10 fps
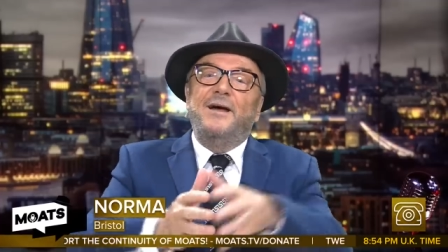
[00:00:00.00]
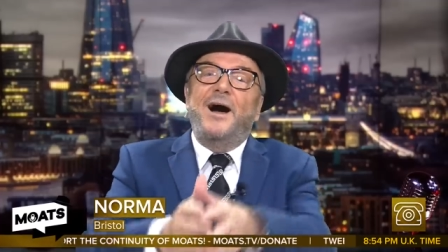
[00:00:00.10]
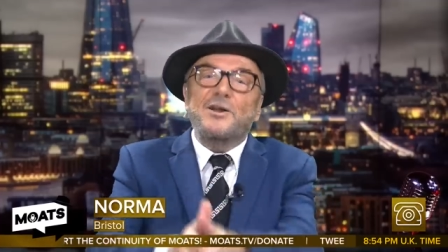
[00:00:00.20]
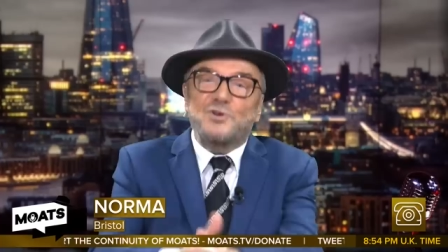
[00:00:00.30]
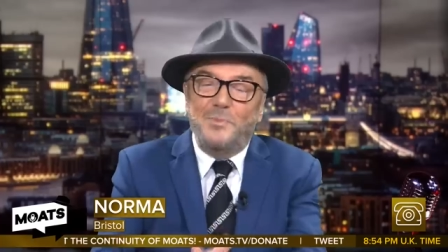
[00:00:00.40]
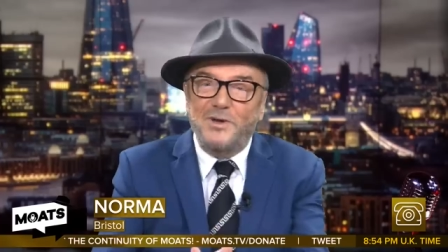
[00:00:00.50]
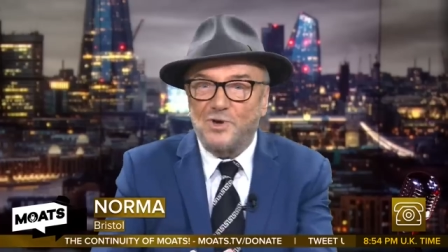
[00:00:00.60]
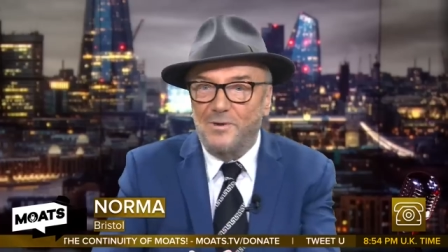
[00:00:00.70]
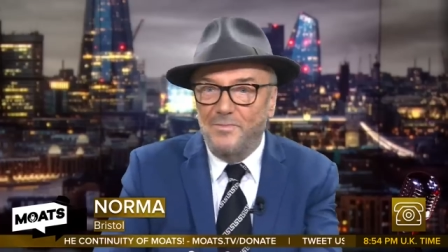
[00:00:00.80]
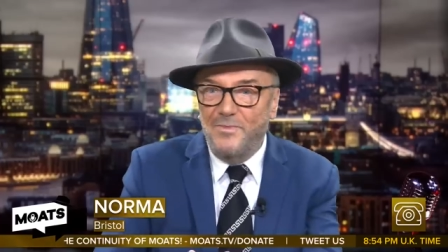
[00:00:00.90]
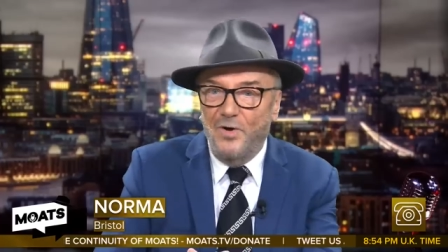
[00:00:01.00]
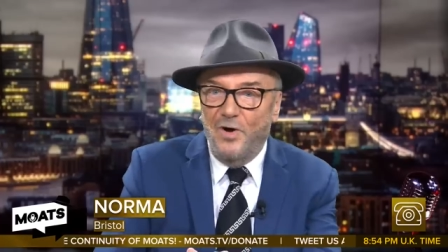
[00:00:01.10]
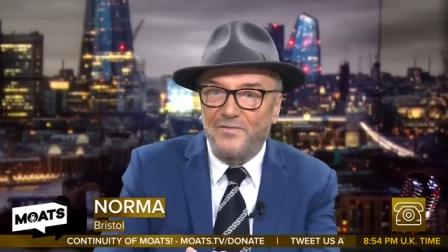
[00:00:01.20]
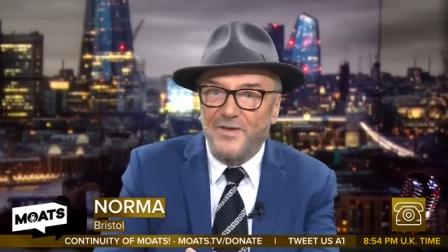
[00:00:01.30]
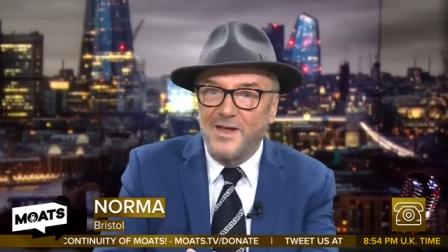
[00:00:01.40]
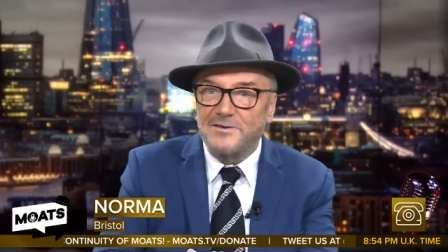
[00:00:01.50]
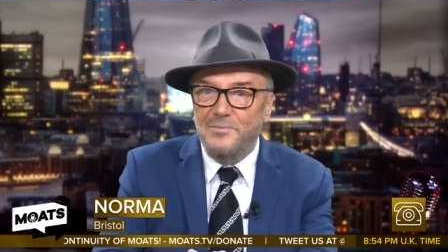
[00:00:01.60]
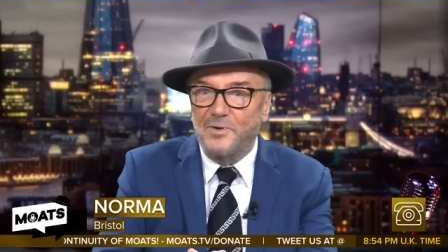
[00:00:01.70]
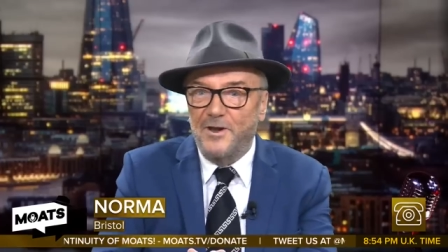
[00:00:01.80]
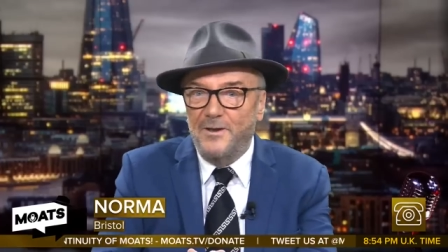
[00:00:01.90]
Archbishop of
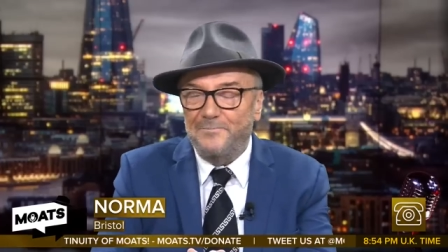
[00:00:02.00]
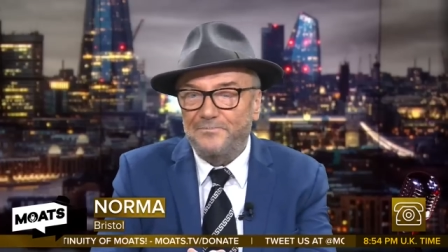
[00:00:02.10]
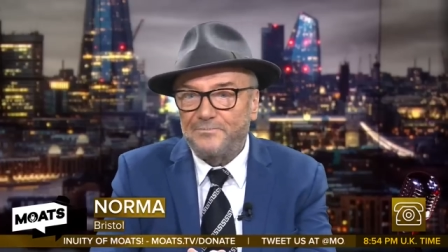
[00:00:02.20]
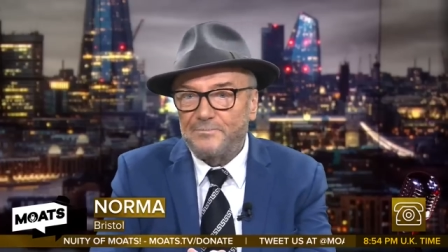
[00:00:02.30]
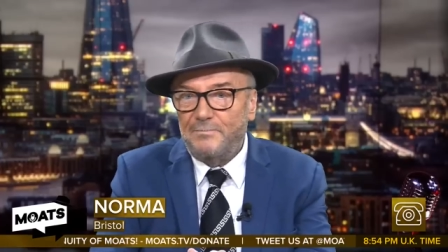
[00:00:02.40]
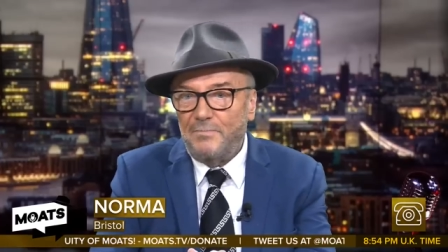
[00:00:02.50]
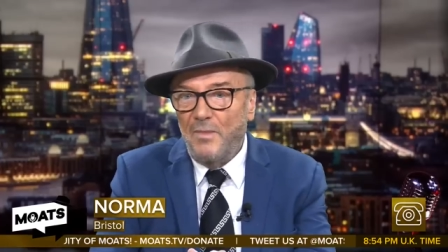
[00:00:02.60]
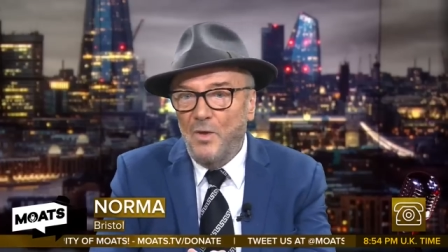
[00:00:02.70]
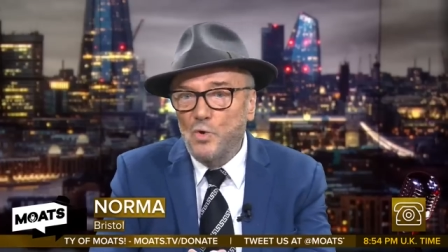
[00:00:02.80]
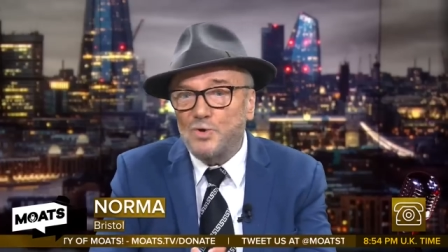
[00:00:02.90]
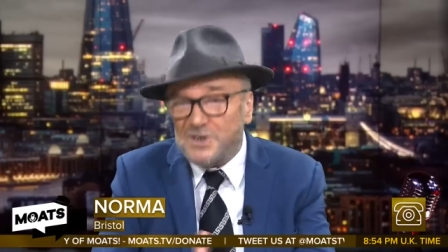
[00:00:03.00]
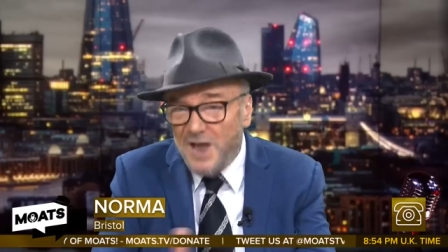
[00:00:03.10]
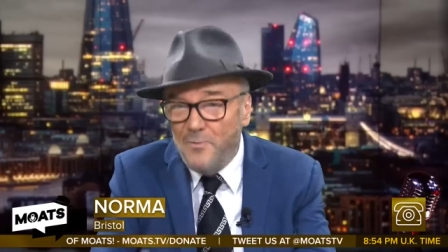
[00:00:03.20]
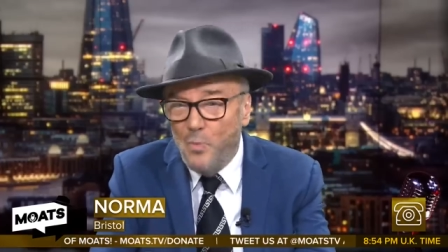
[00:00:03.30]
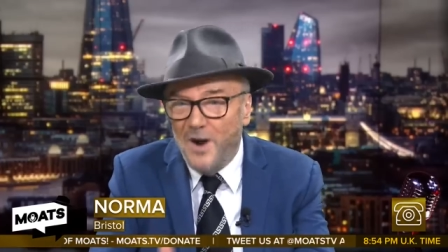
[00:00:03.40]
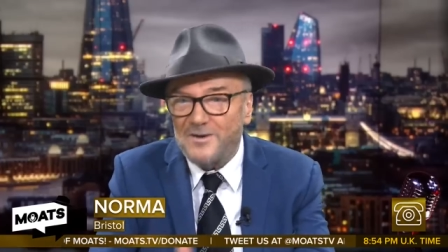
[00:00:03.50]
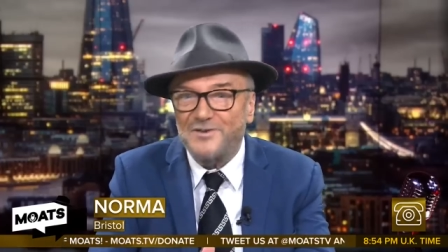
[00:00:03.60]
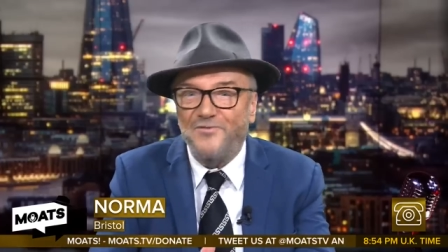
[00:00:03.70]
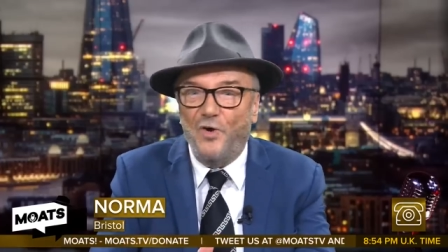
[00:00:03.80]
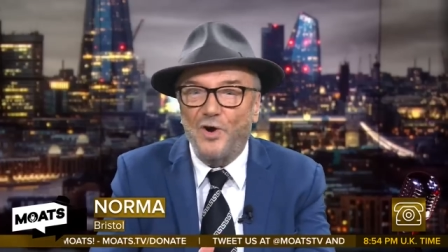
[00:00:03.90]
Canterbury, whose son
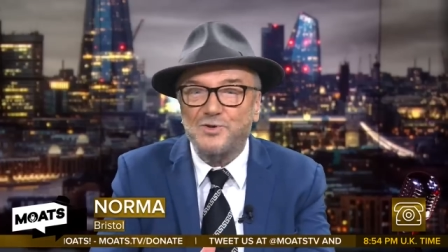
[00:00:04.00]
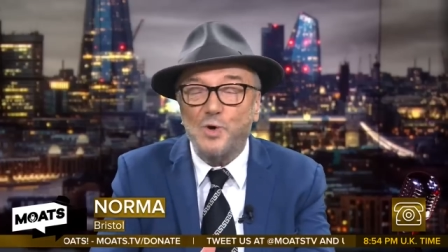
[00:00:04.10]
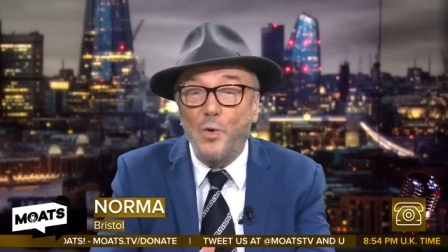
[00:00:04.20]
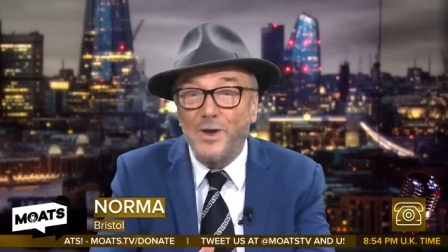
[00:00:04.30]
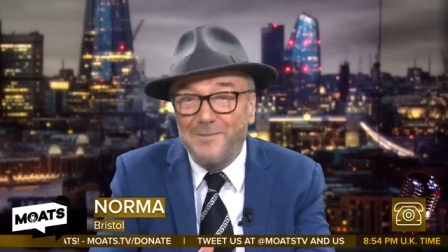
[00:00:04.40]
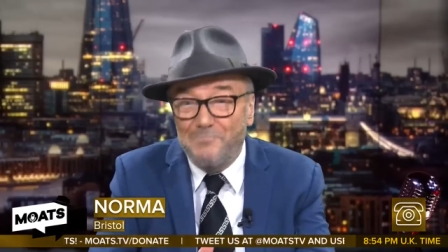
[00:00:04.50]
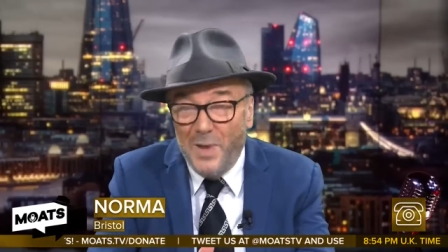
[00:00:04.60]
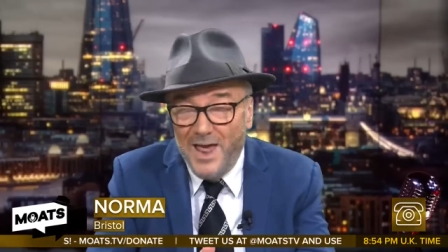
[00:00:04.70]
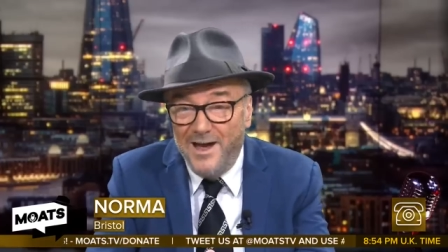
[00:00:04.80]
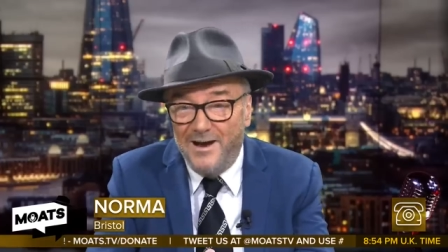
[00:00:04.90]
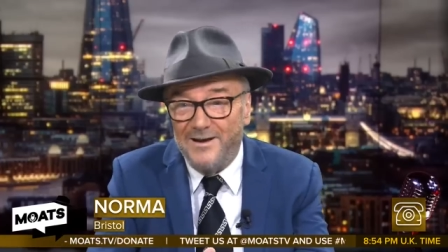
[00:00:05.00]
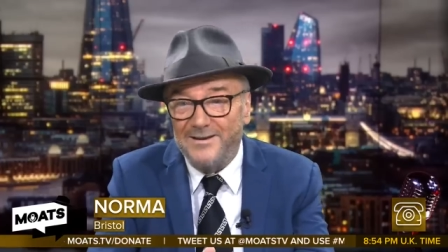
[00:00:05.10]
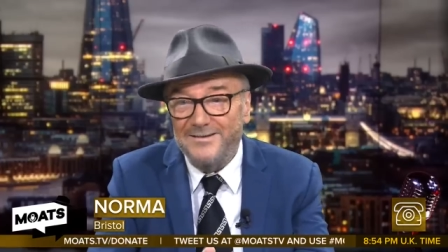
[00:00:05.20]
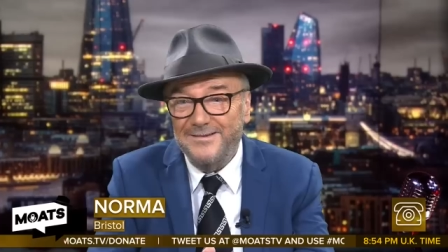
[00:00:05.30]
works for Tony Blair,